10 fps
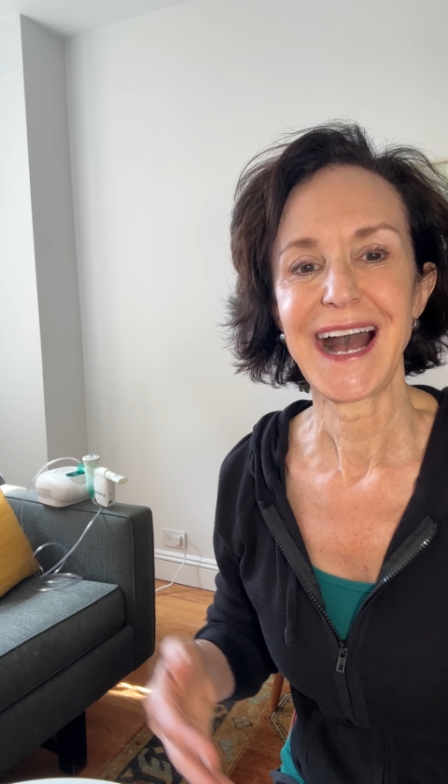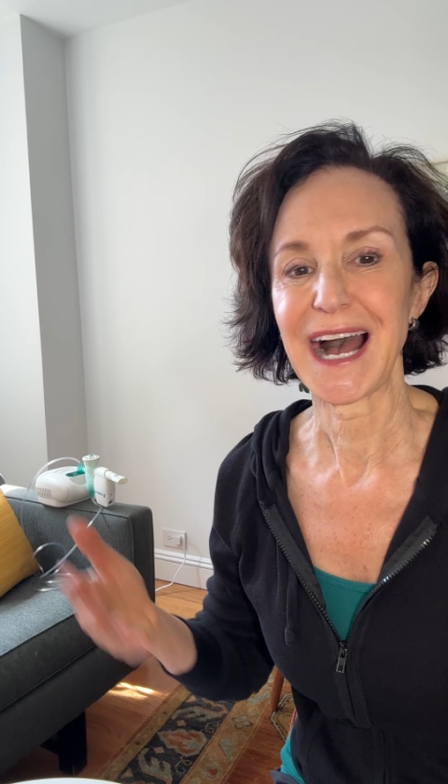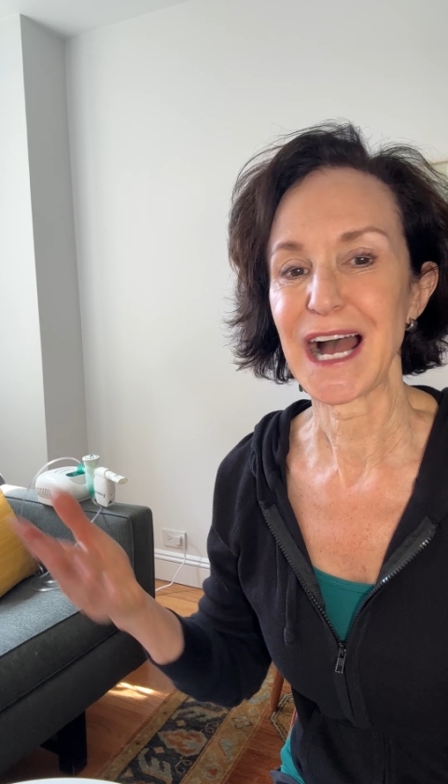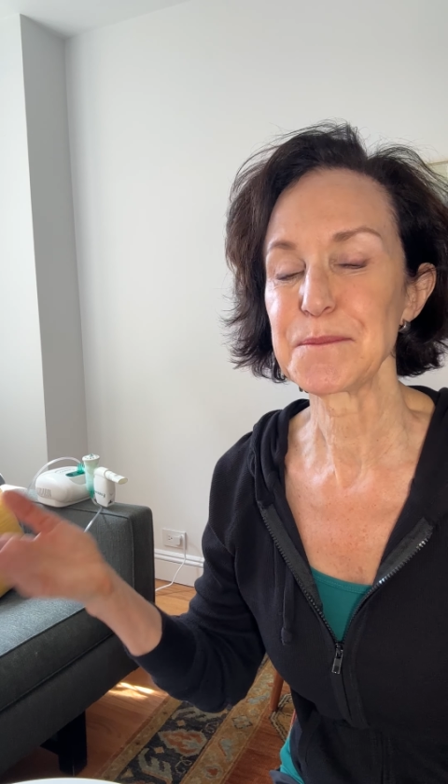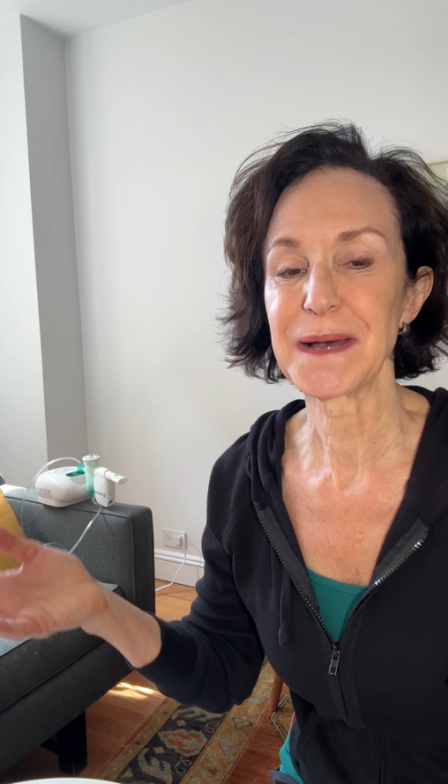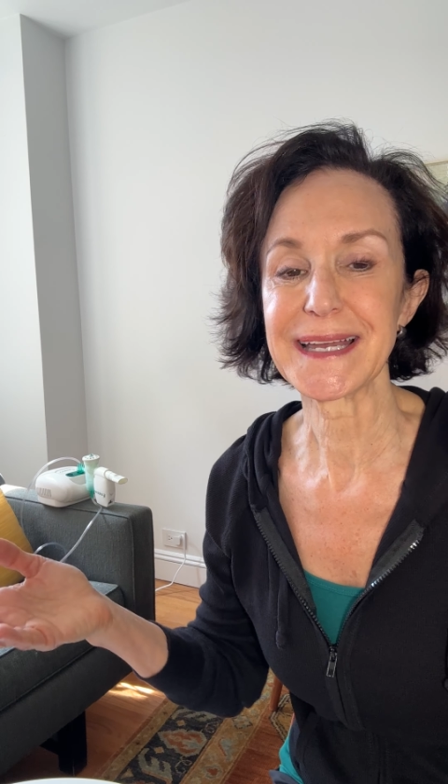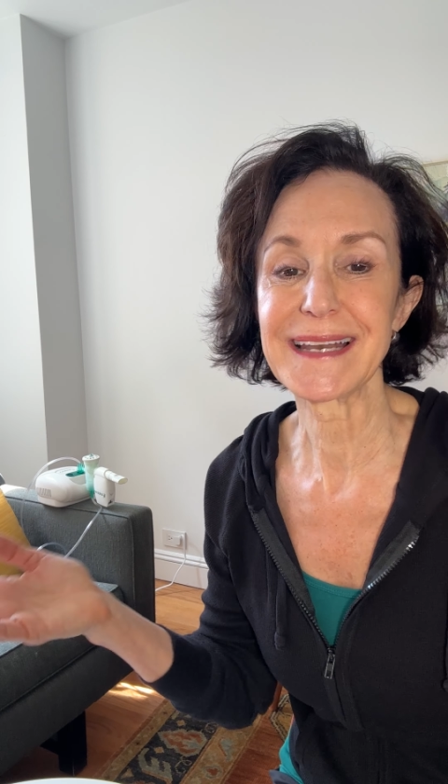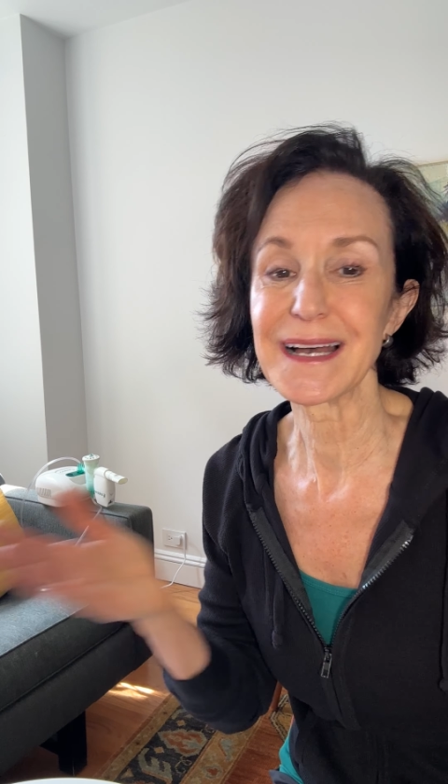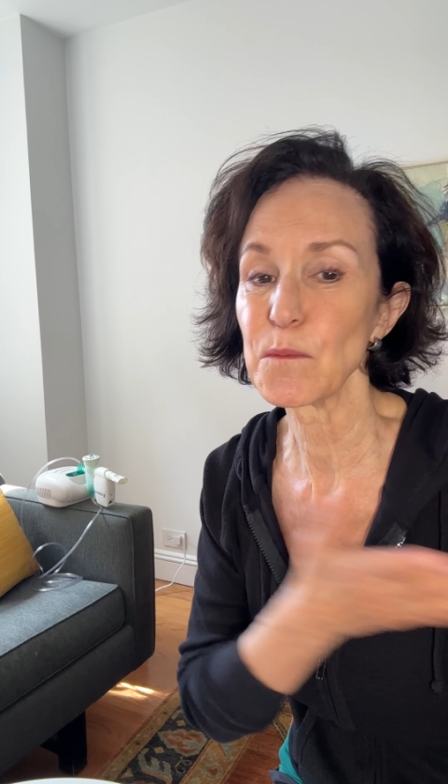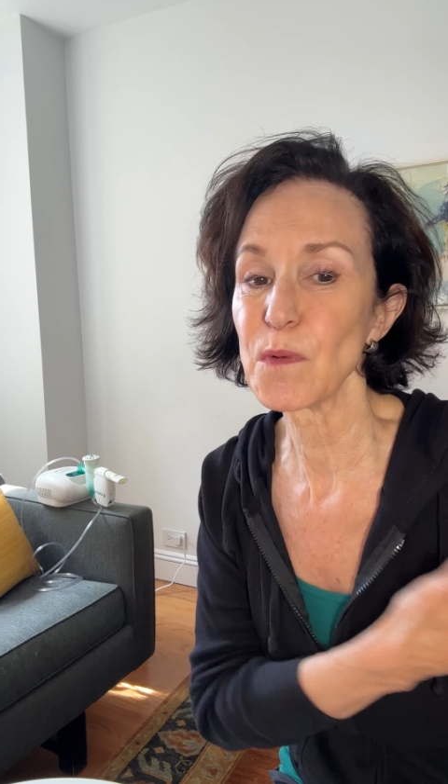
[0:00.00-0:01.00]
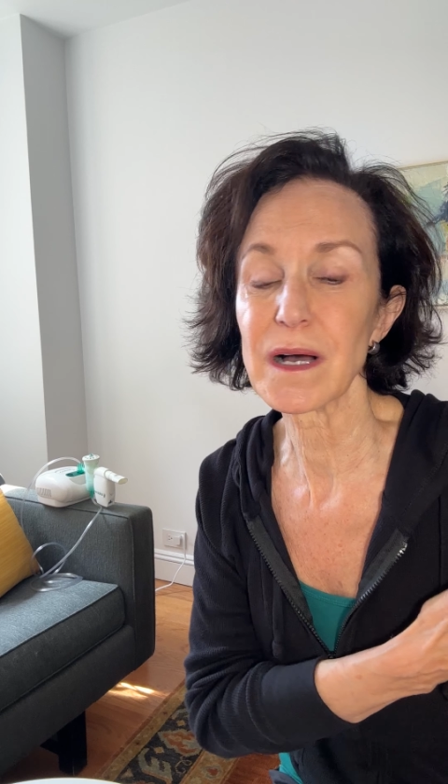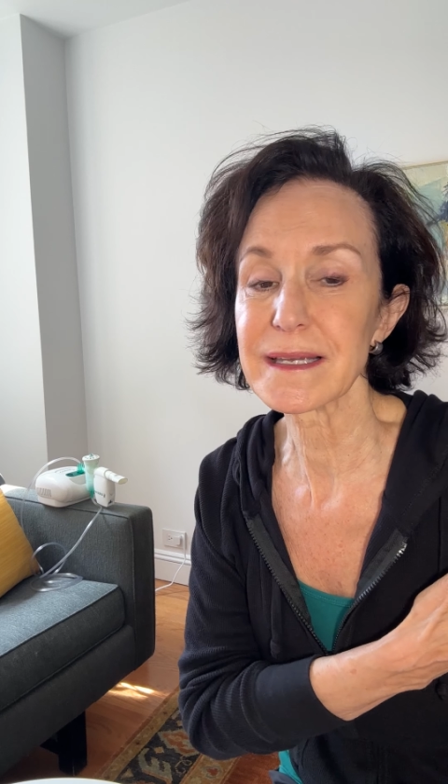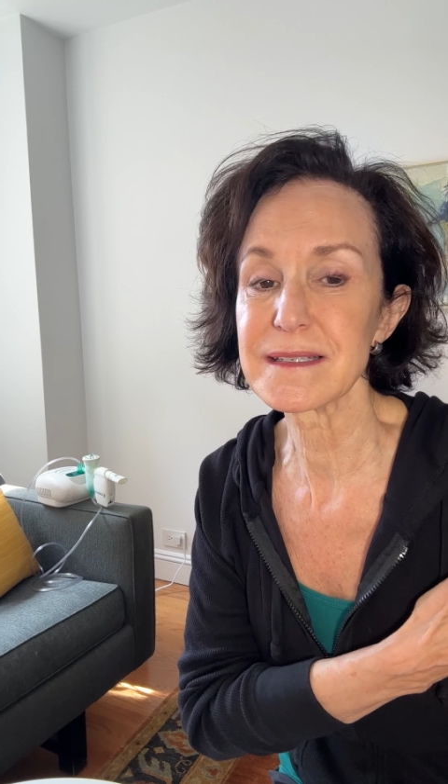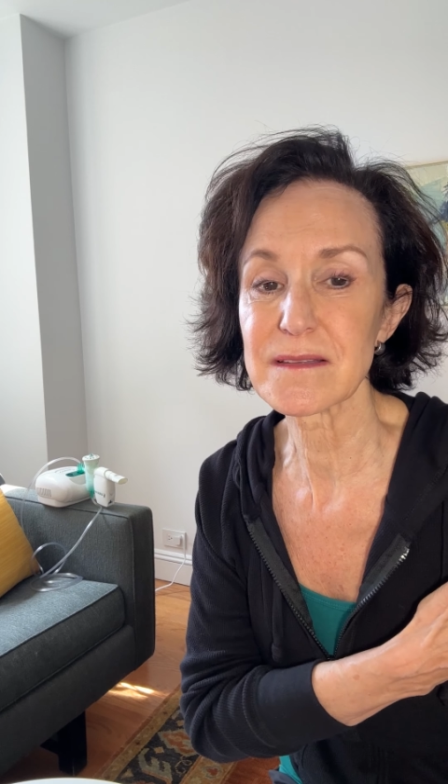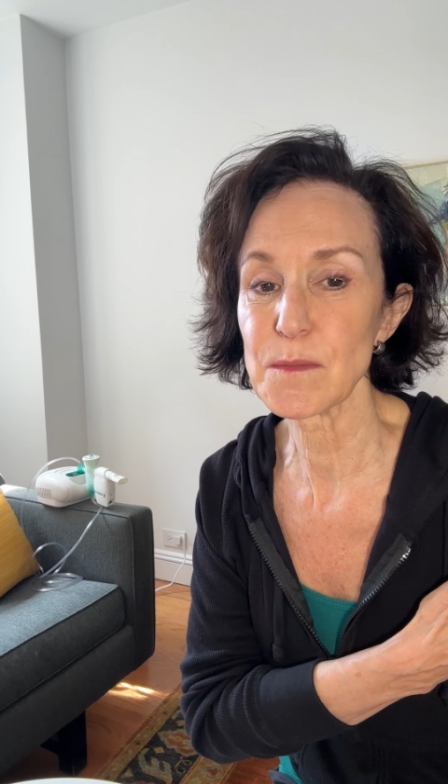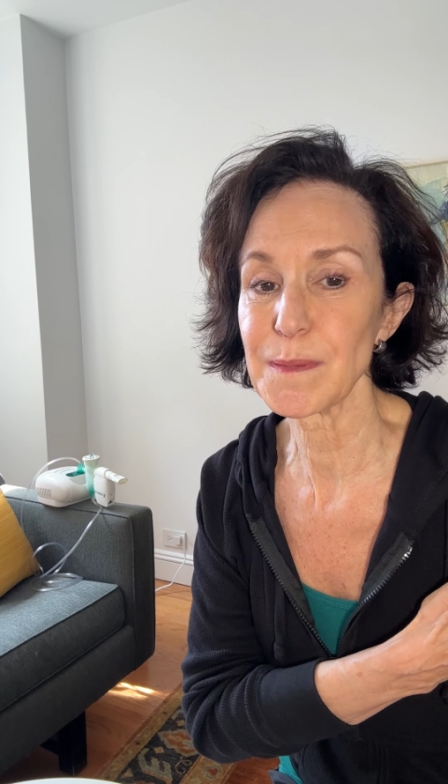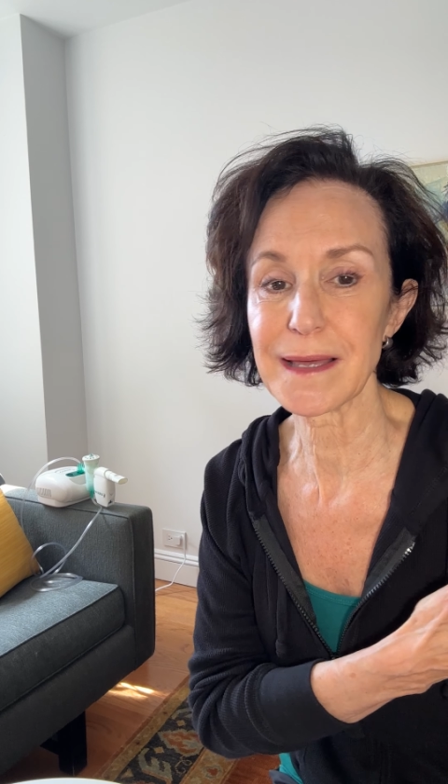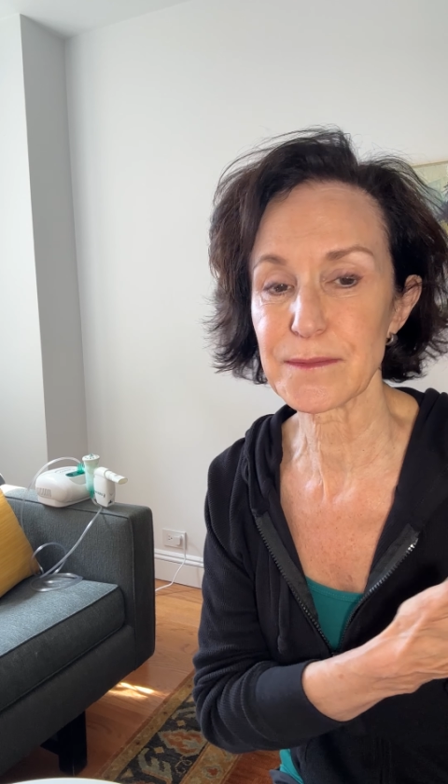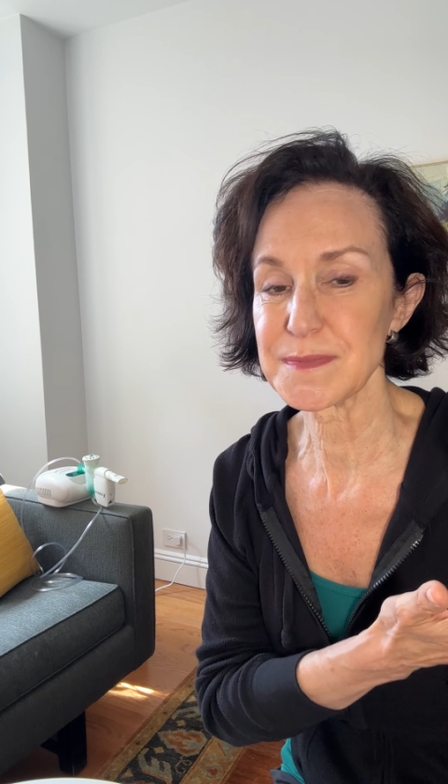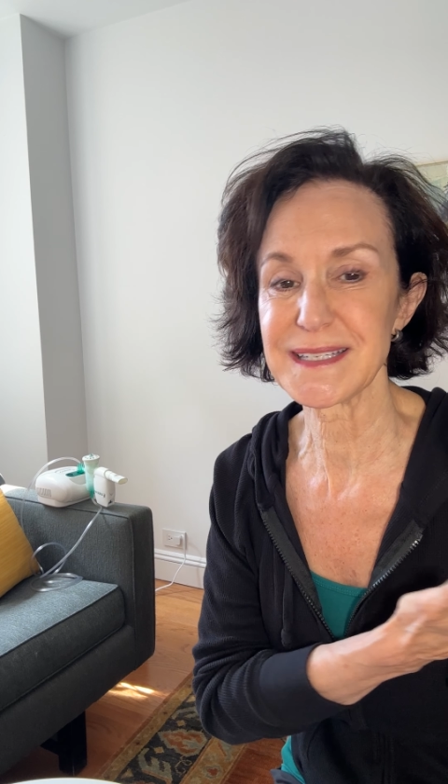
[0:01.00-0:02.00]
I might not walk into the
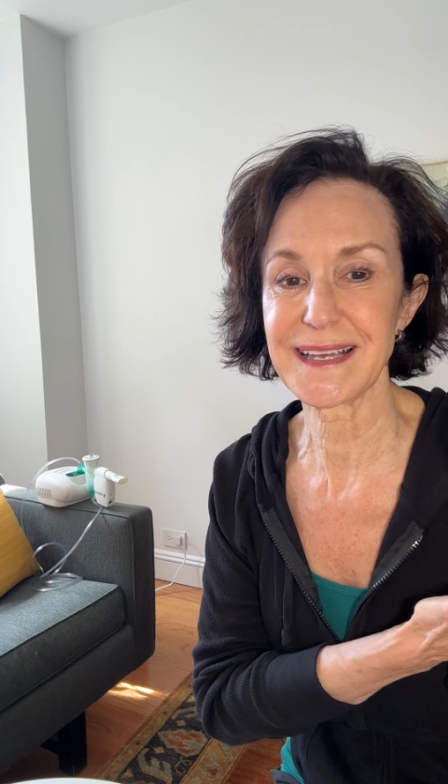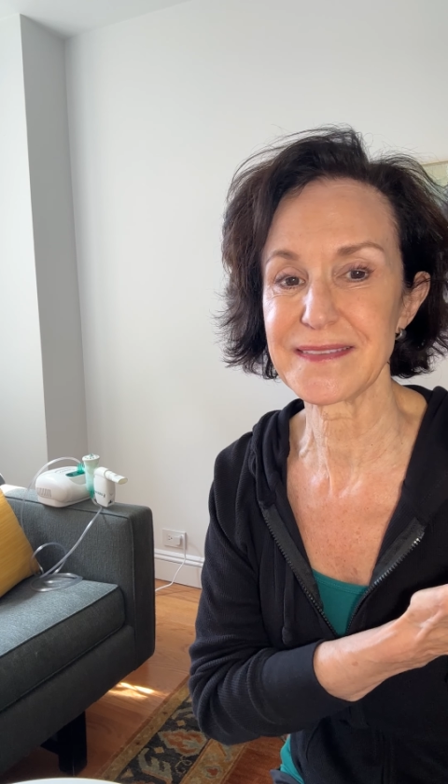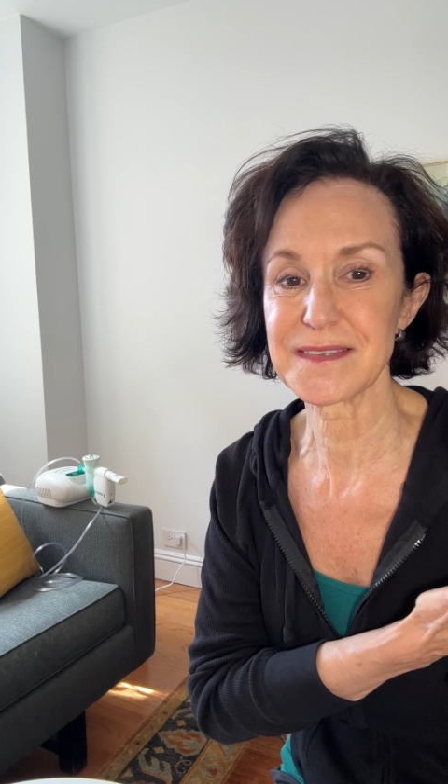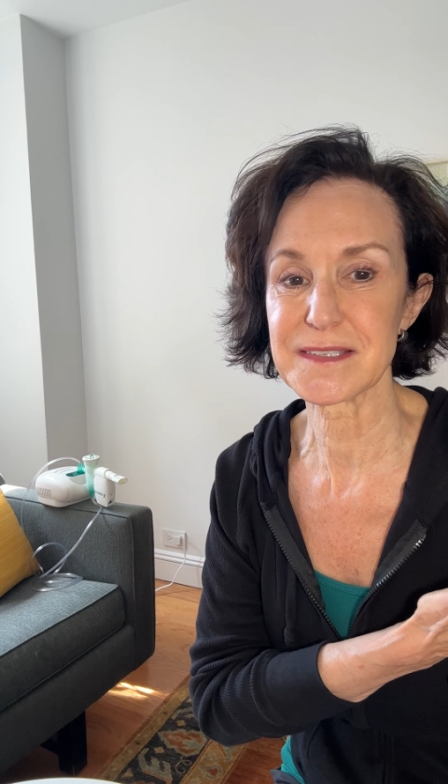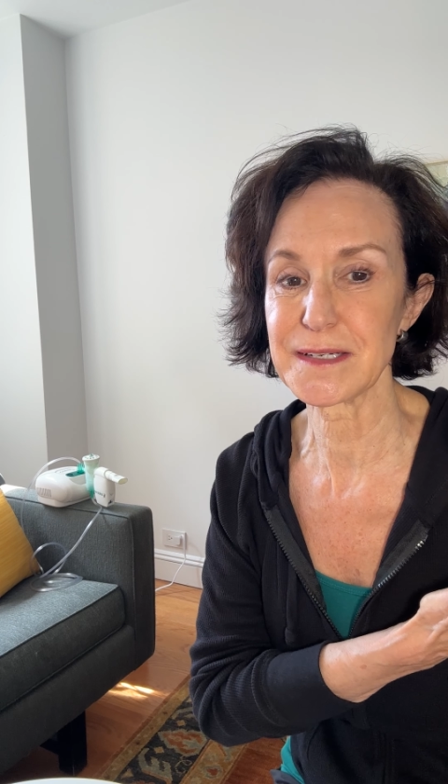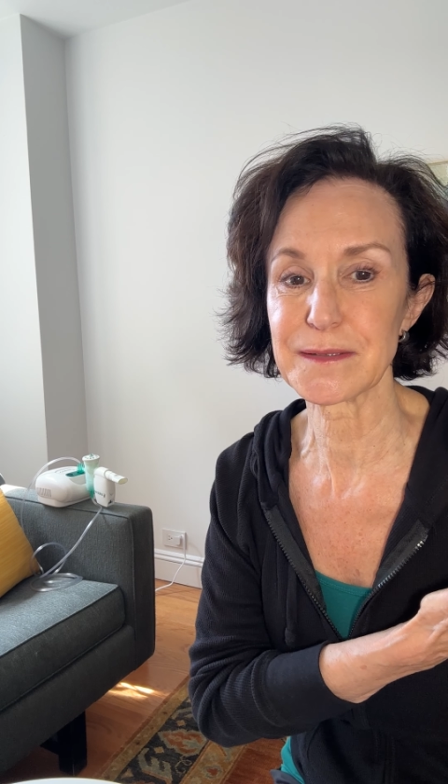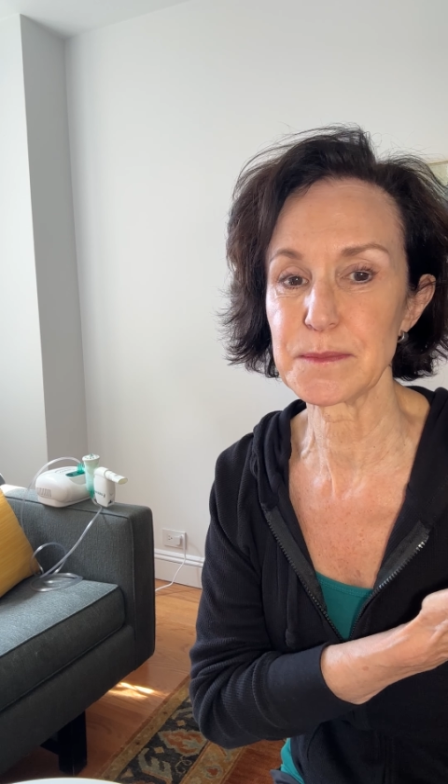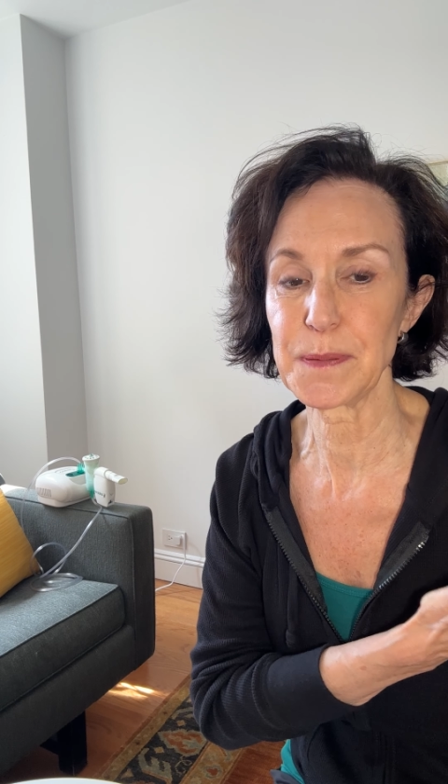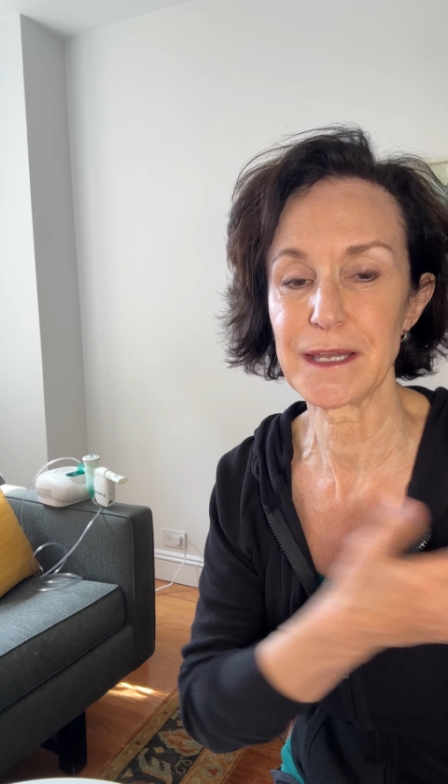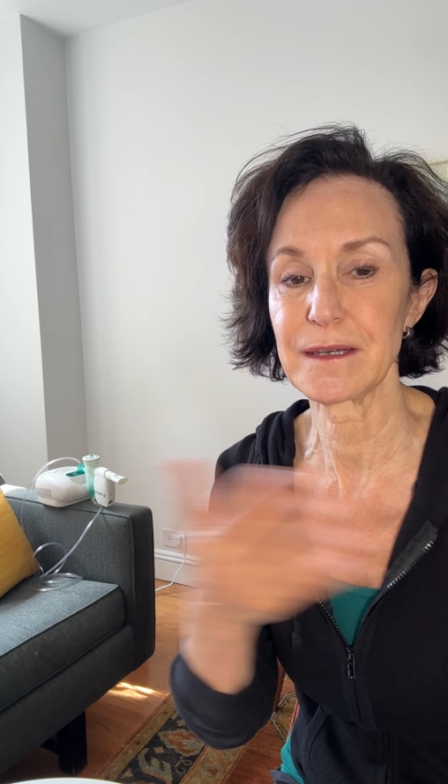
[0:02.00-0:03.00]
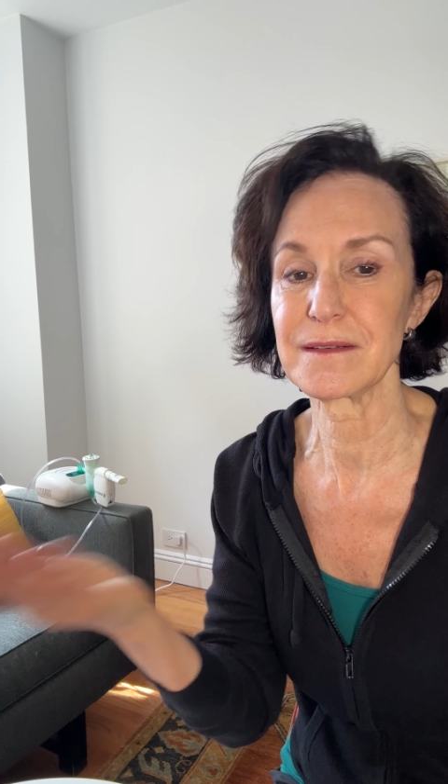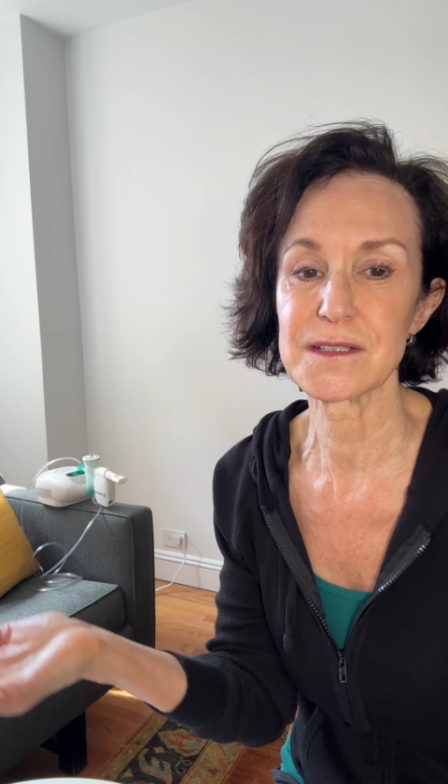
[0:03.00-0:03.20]
bathroom to get the Steripen